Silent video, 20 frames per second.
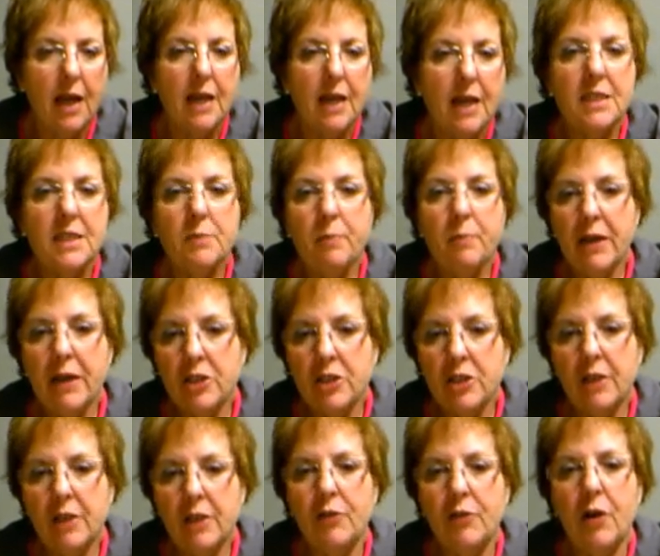
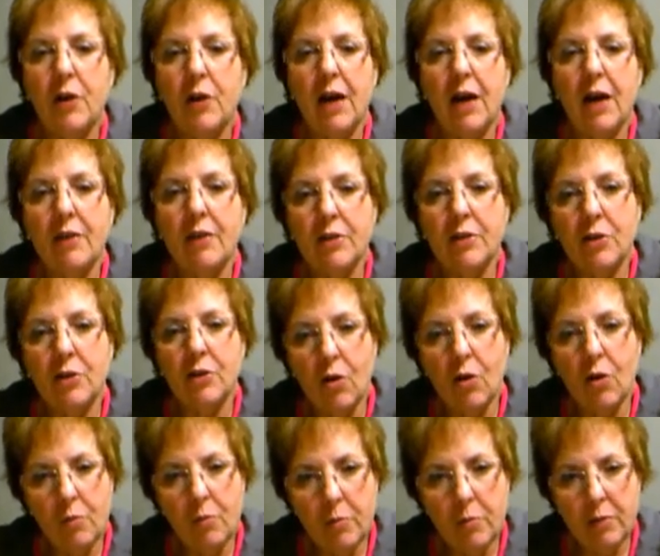especially if you have other
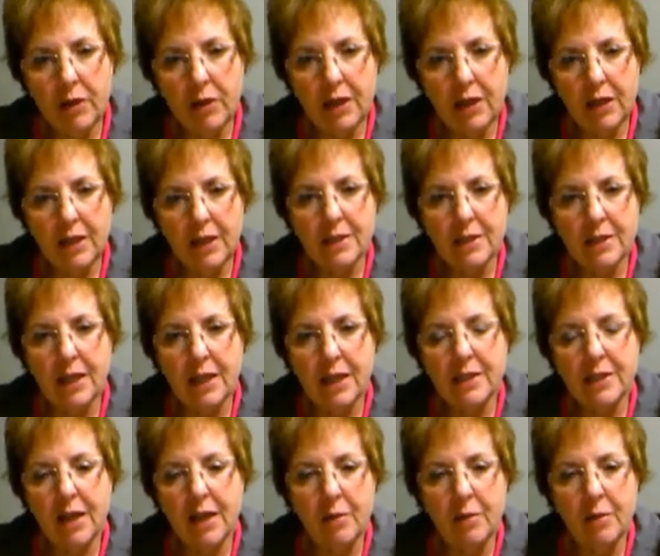comorbidities like
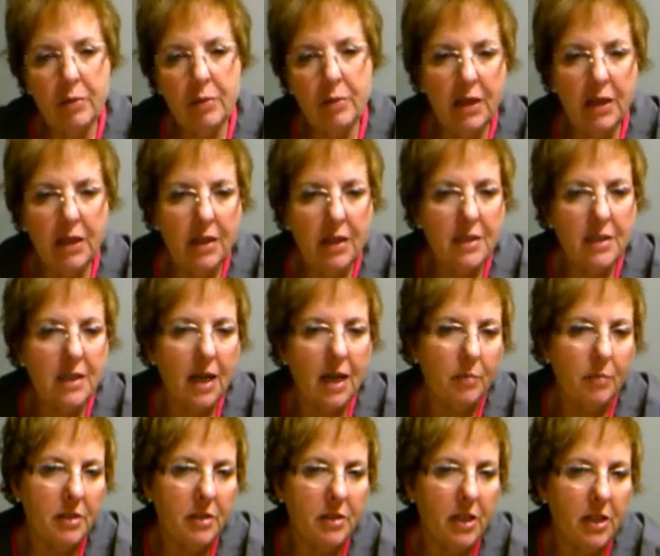diabetes,
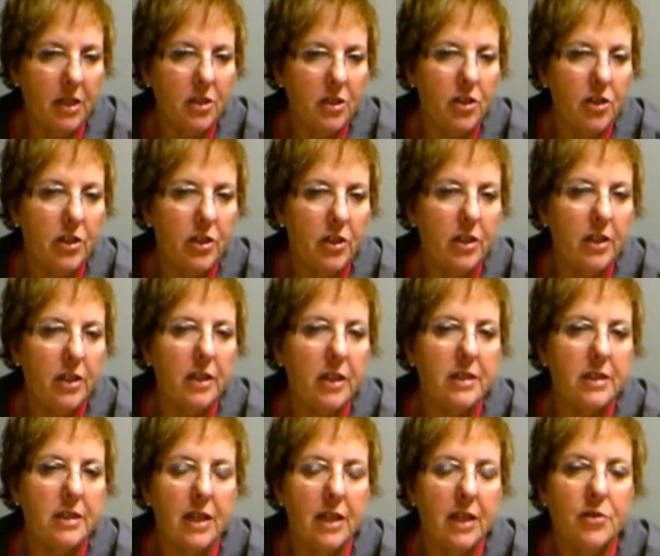hypertension,
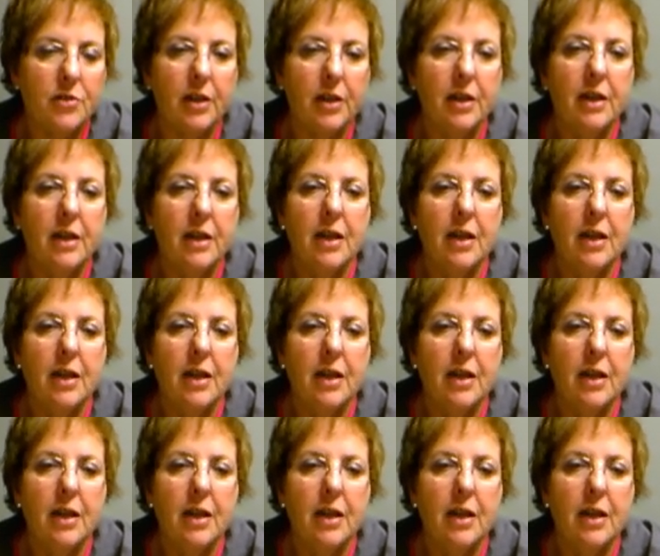etc.